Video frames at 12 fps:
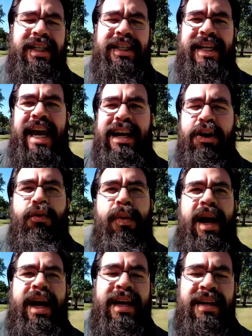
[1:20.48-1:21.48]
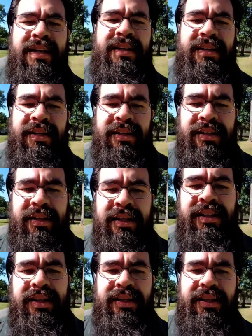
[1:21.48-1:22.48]
takeaway
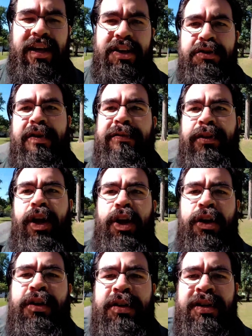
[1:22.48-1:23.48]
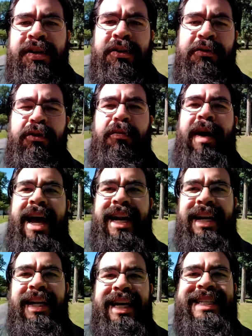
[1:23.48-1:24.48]
that you have learned from
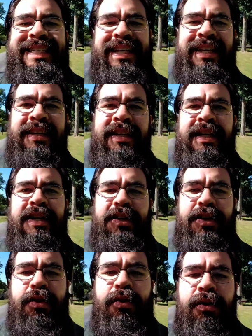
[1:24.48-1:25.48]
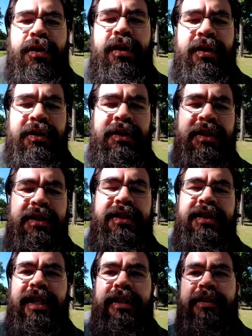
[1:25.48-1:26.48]
analyzing your
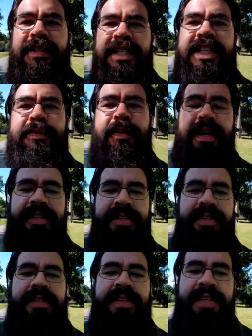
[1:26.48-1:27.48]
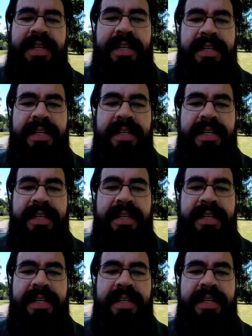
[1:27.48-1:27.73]
literacy sponsors,